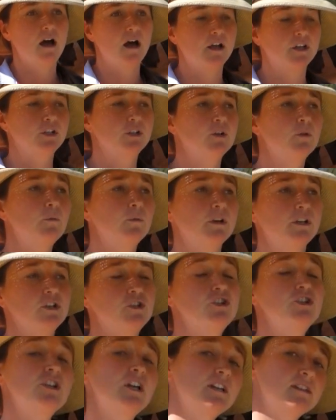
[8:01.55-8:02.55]
You don't want to
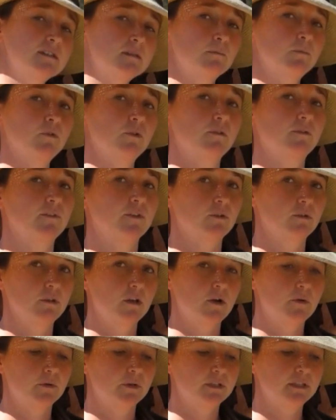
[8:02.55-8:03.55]
just move your
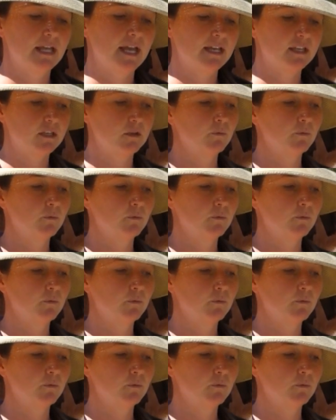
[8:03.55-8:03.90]
lower leg.